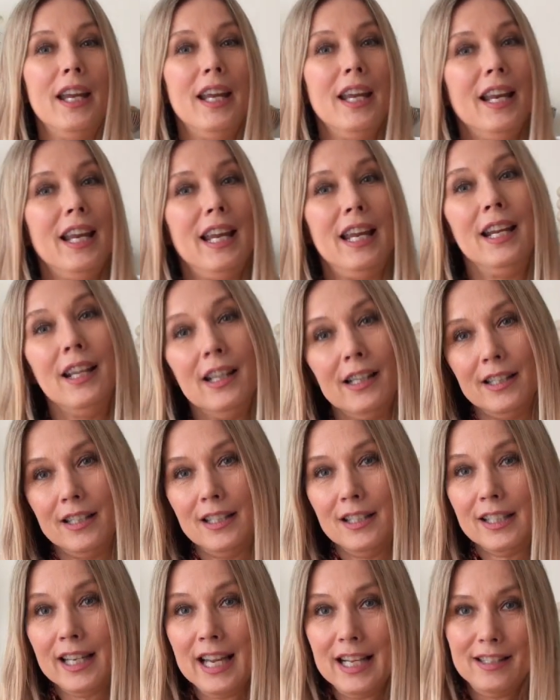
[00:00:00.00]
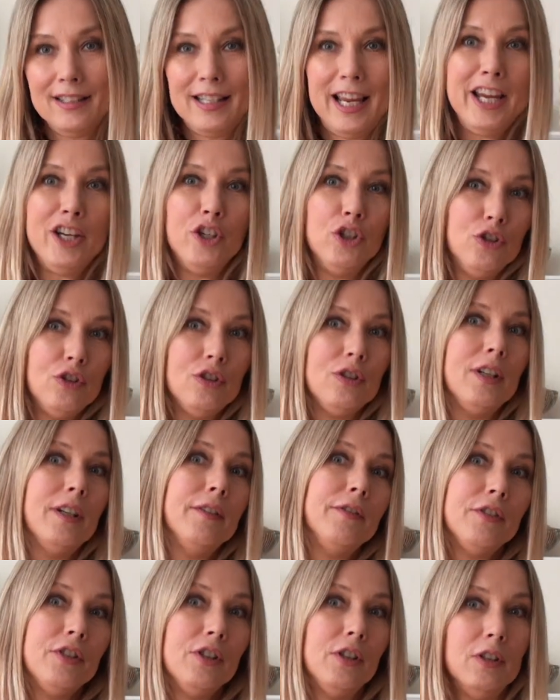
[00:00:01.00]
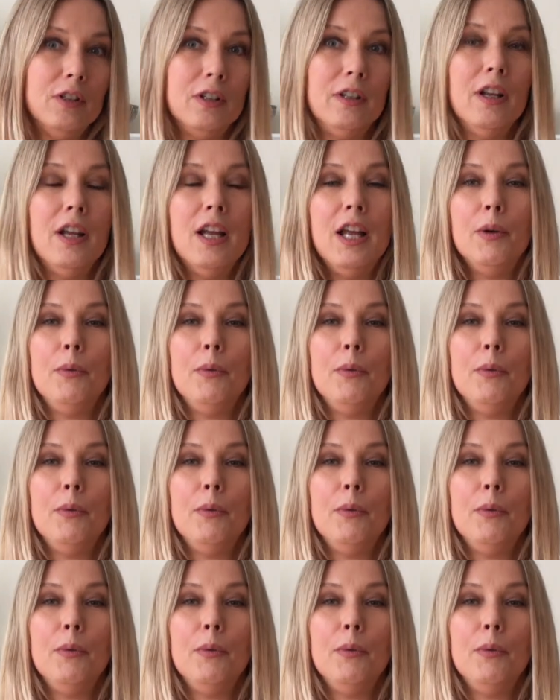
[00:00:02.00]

in England can say Gustafsson